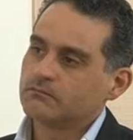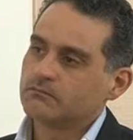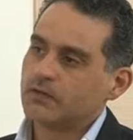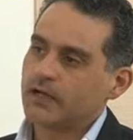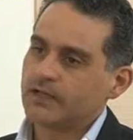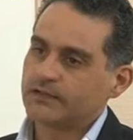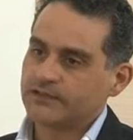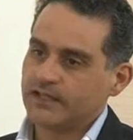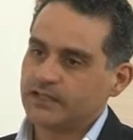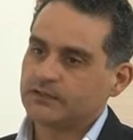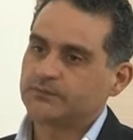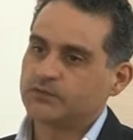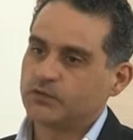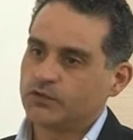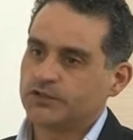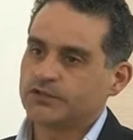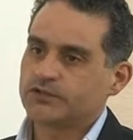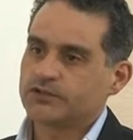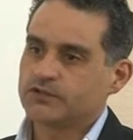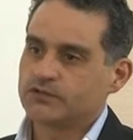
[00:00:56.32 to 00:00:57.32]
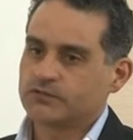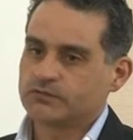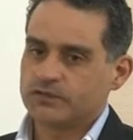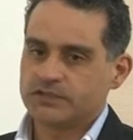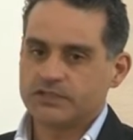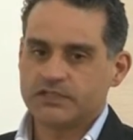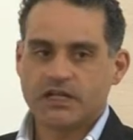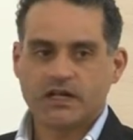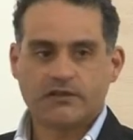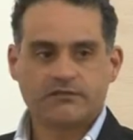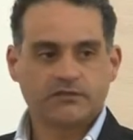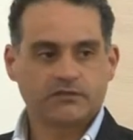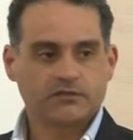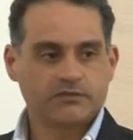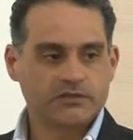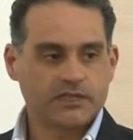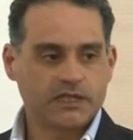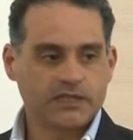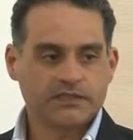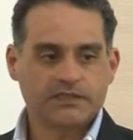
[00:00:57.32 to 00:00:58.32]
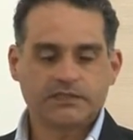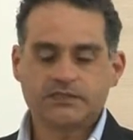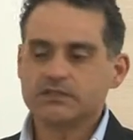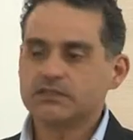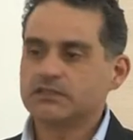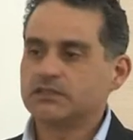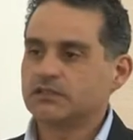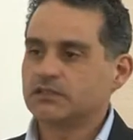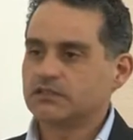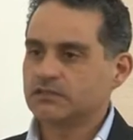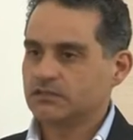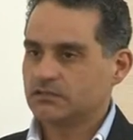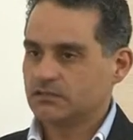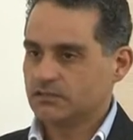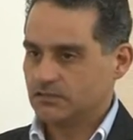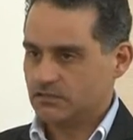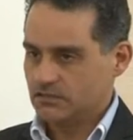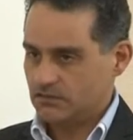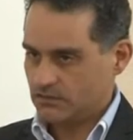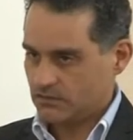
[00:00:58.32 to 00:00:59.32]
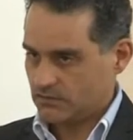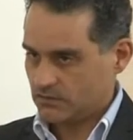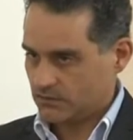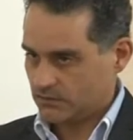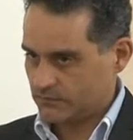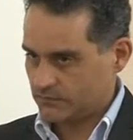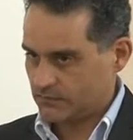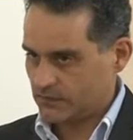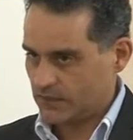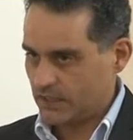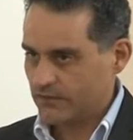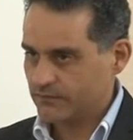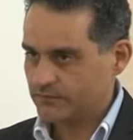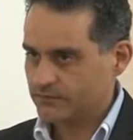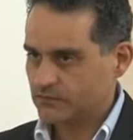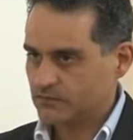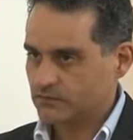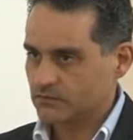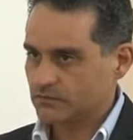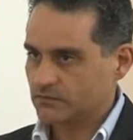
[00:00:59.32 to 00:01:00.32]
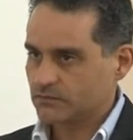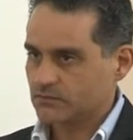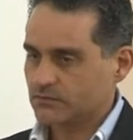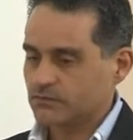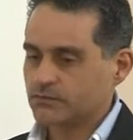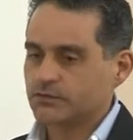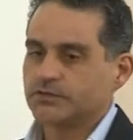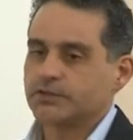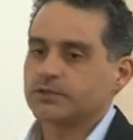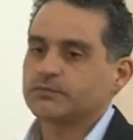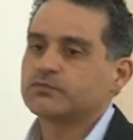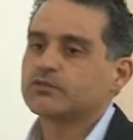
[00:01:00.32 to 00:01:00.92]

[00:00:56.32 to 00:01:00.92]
at that point, you already have a good idea of the lifelong learning